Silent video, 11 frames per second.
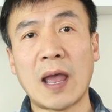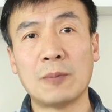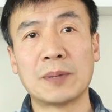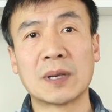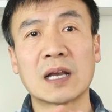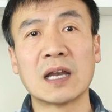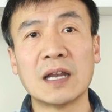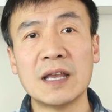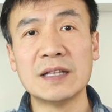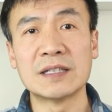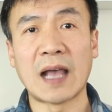help
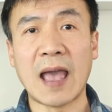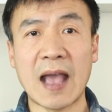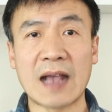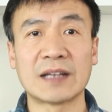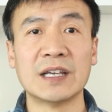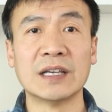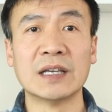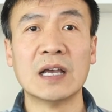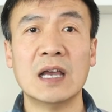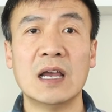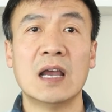clean the
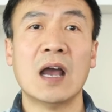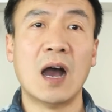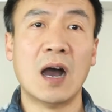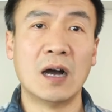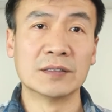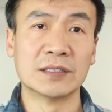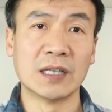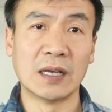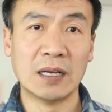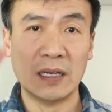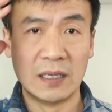acne on
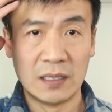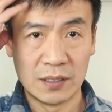the,